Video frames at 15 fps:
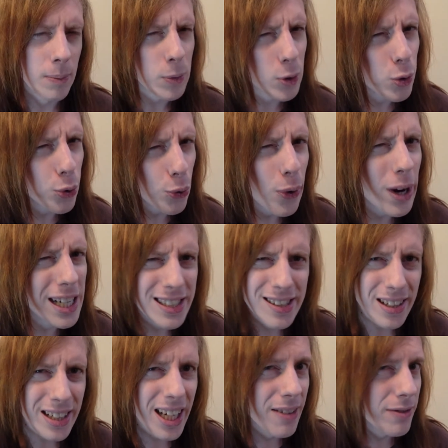I'm quite
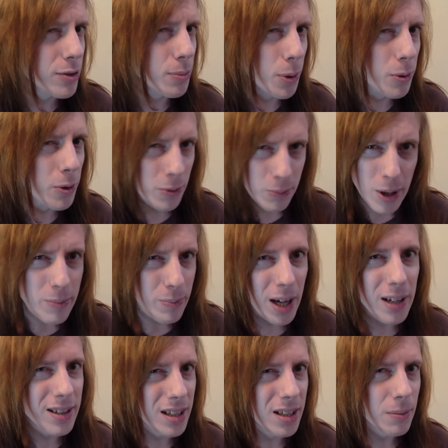uncomfortable with my
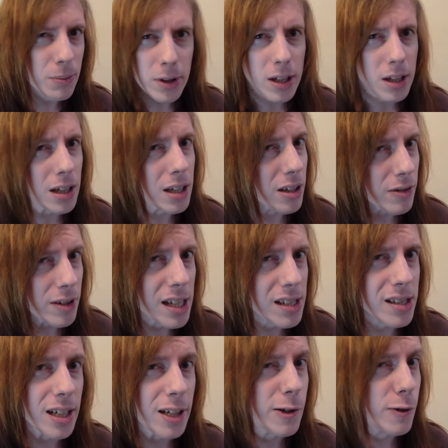body. I'm thinking of
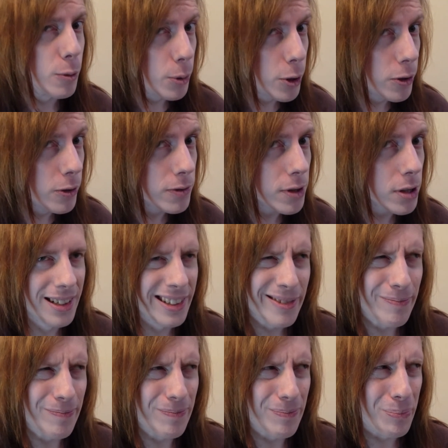getting it removed. And
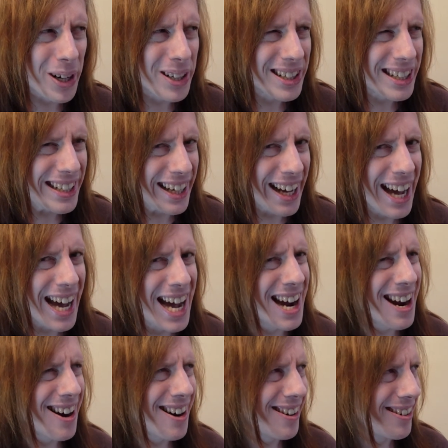body
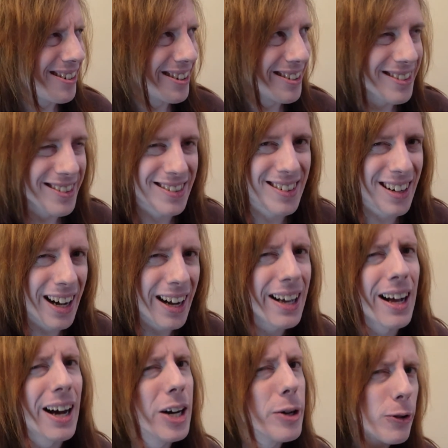hair, and I,
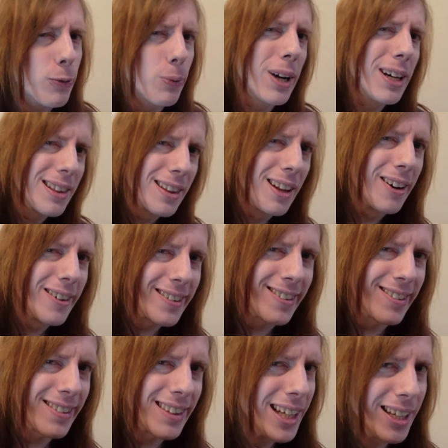I always wear long
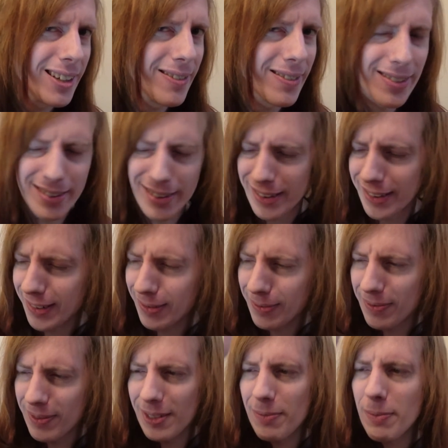sleeves because
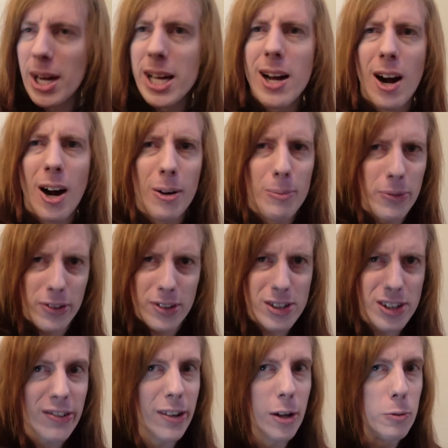my arms are
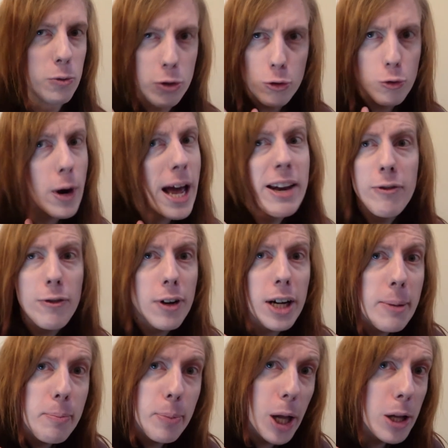just so
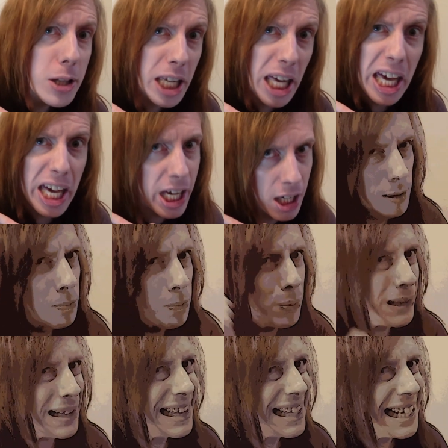dreadfully bulky,
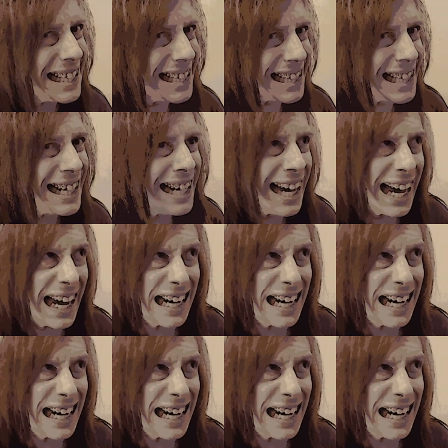completely